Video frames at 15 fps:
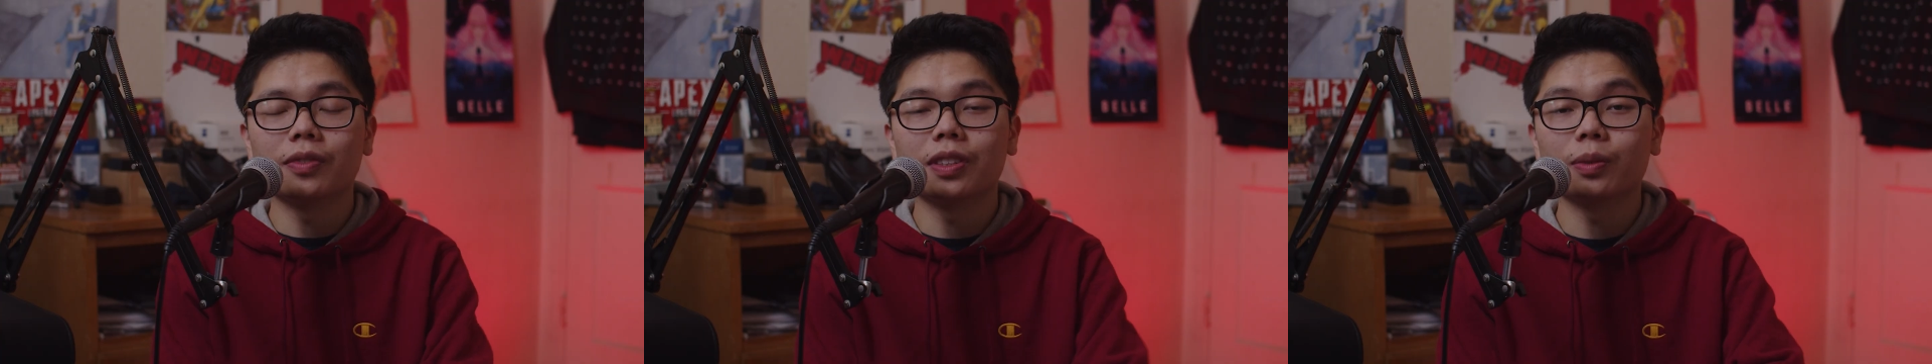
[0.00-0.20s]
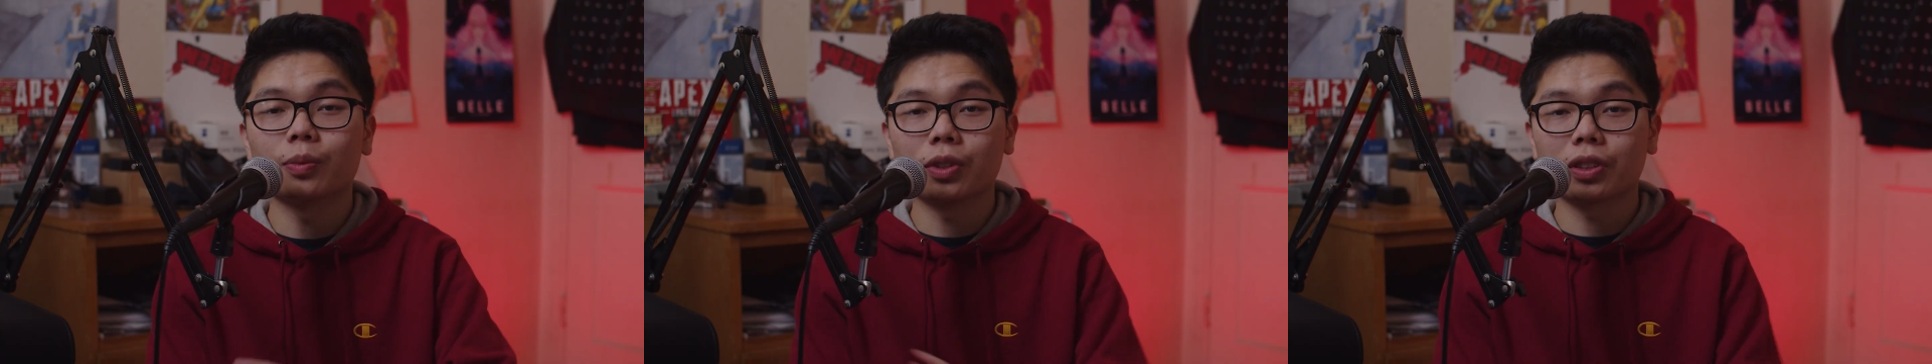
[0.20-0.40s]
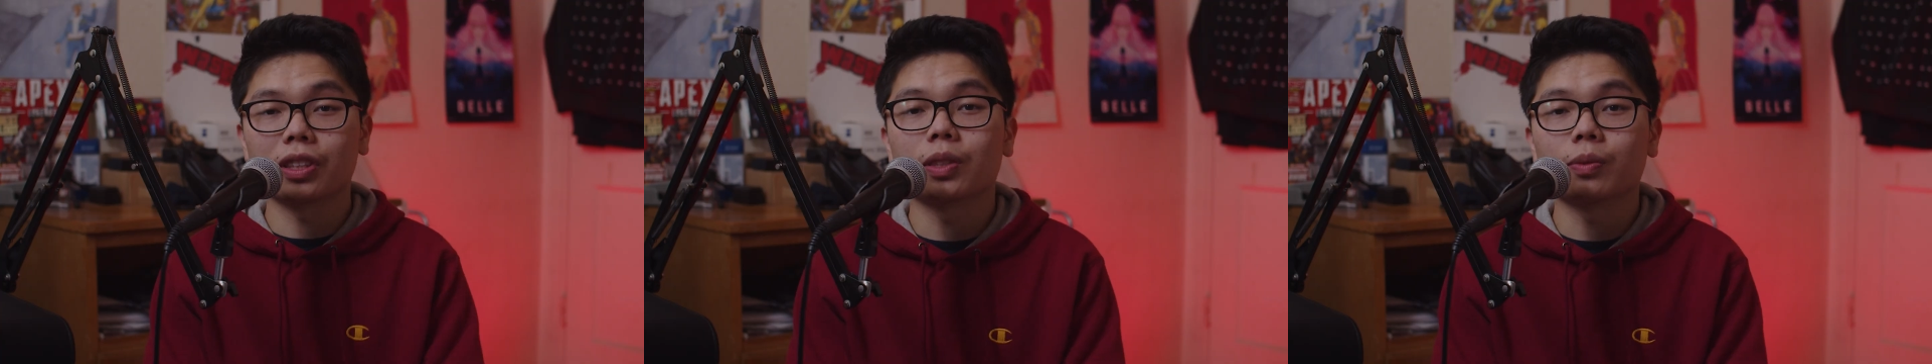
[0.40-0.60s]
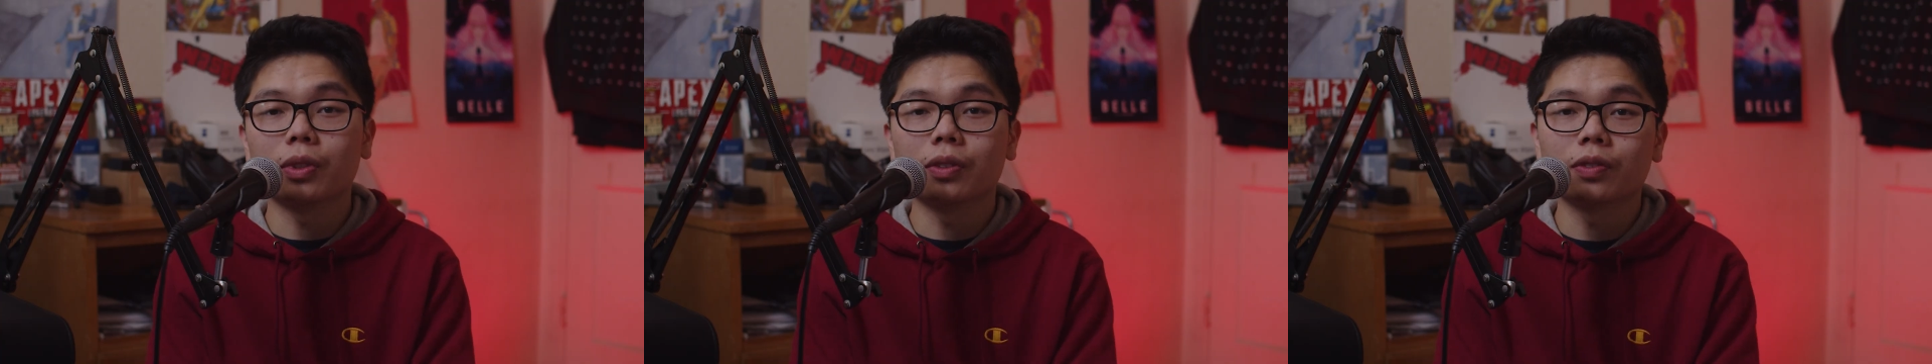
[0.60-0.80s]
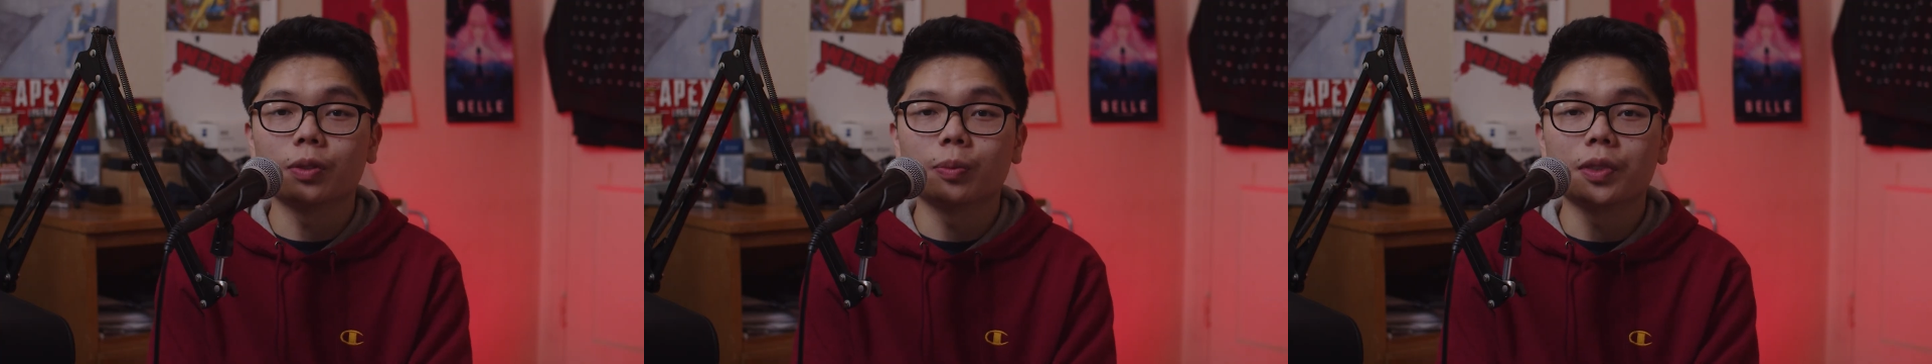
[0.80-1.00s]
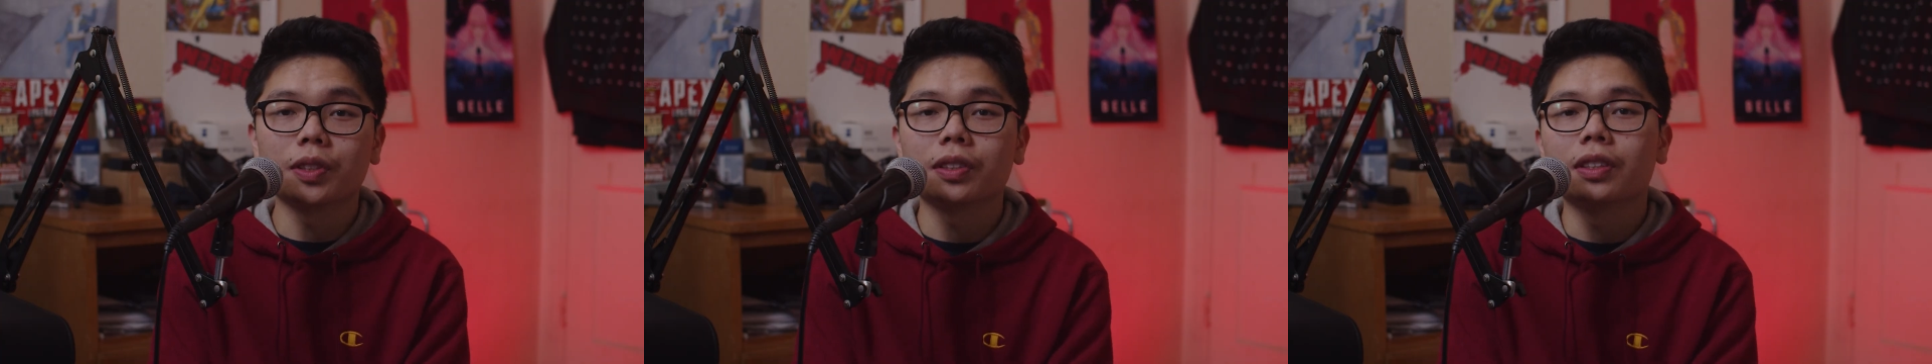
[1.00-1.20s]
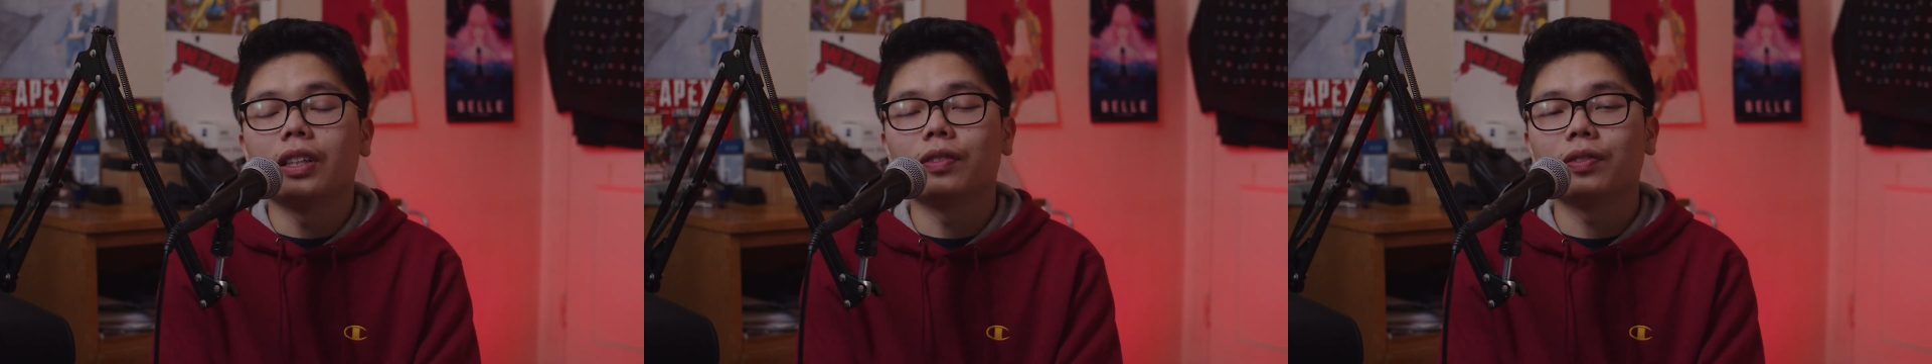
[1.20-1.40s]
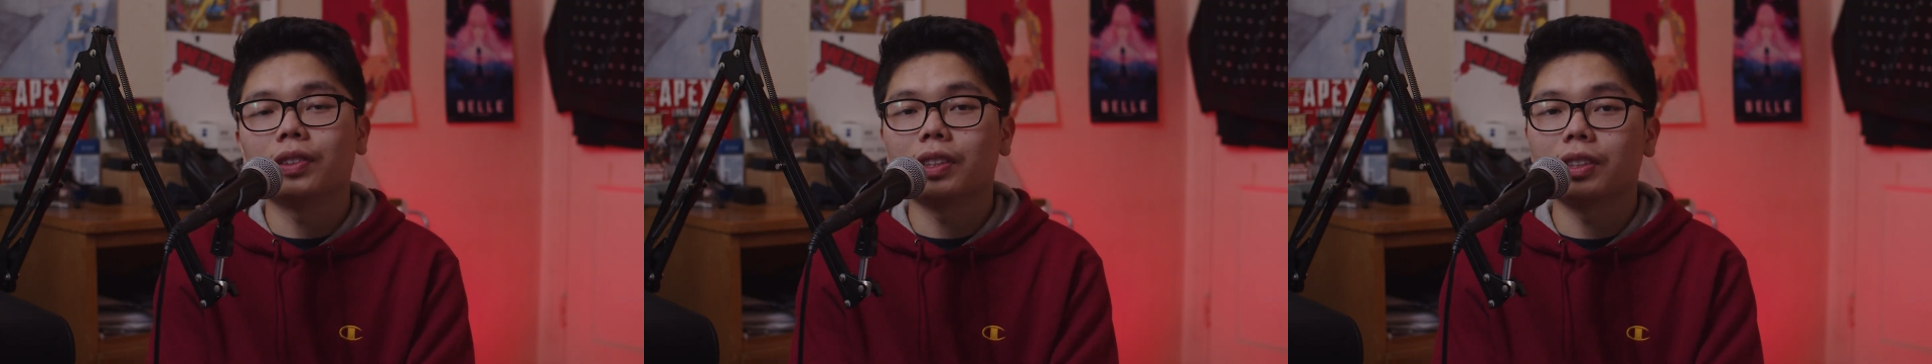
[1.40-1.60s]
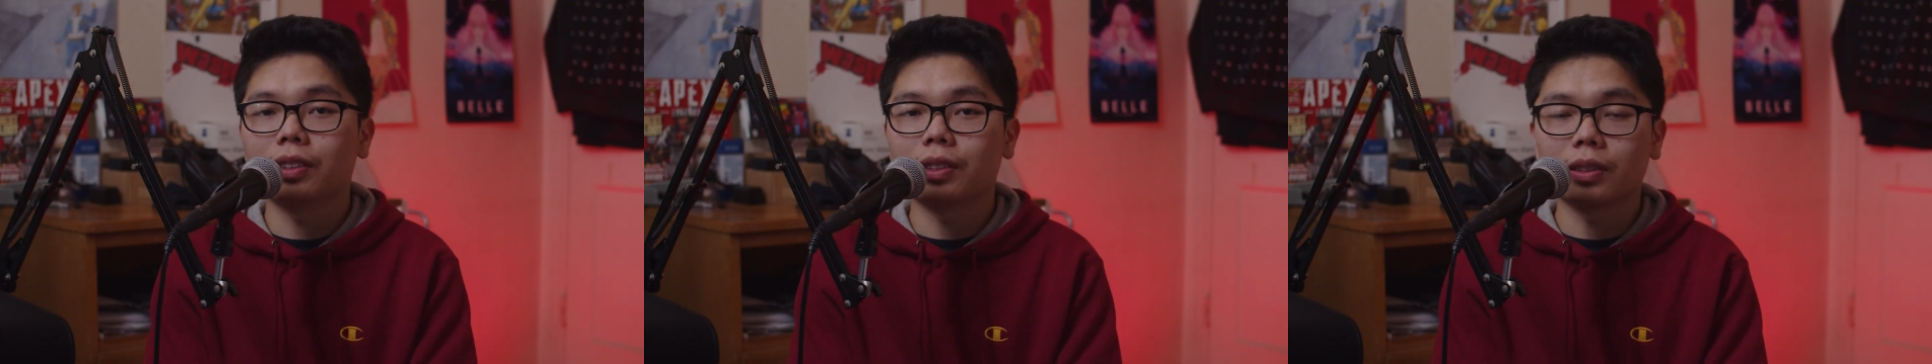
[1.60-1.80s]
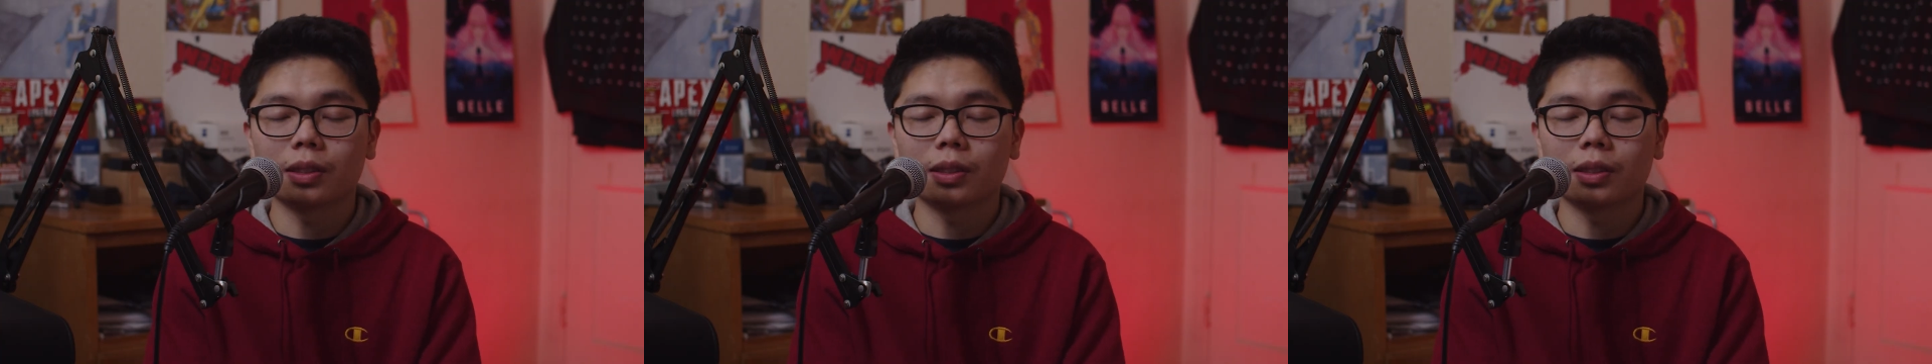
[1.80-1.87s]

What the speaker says: didn't work as well for me, I feel like